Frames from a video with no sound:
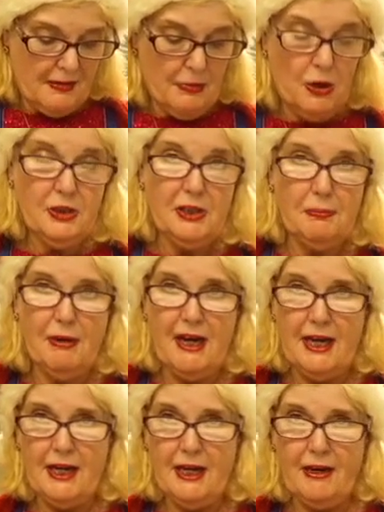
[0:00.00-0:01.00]

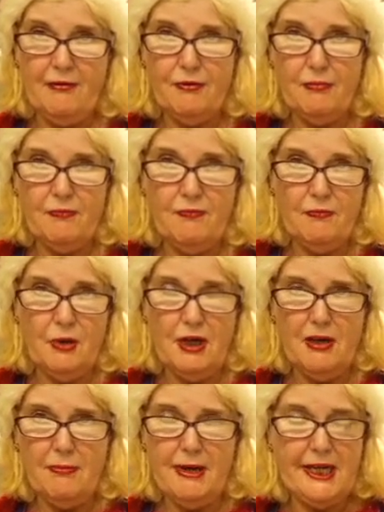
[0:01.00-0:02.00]
marzipan here from
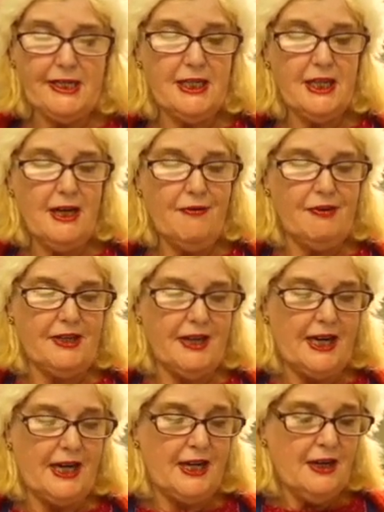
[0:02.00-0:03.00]
when I made it the other
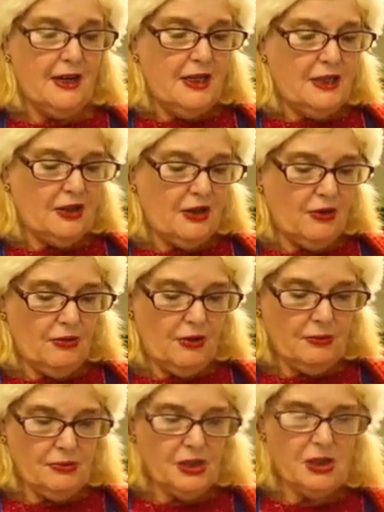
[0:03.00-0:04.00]
day. So
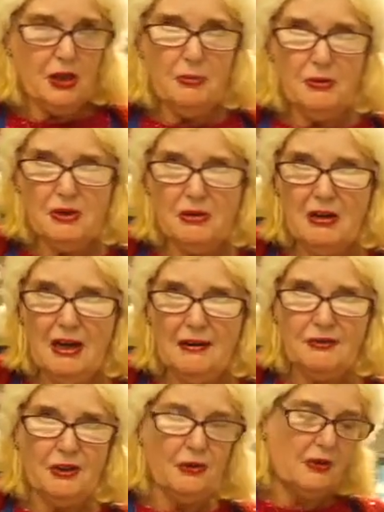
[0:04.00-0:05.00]
I'm just going to put some
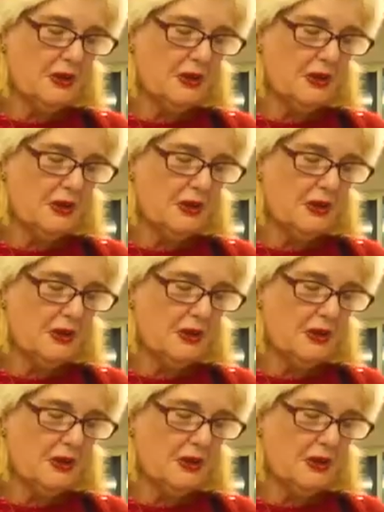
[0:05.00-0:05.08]
gloves on